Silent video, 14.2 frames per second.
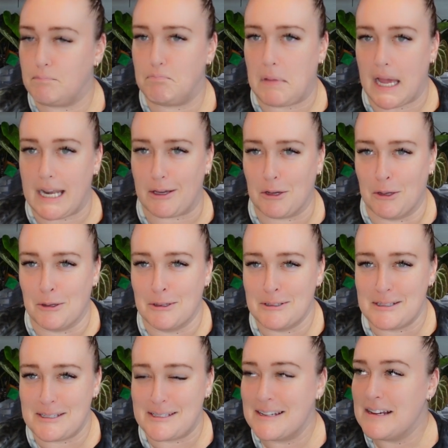
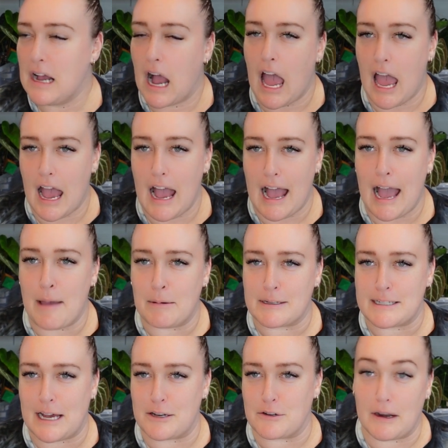petioles, I'm
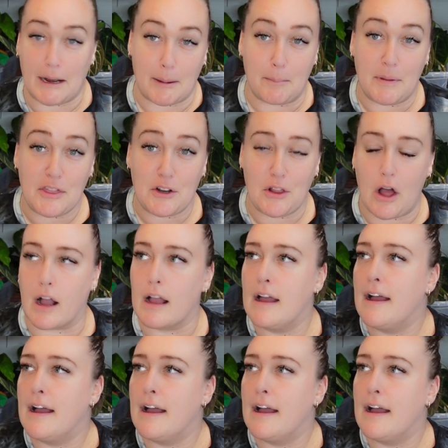exaggerating, but they're long.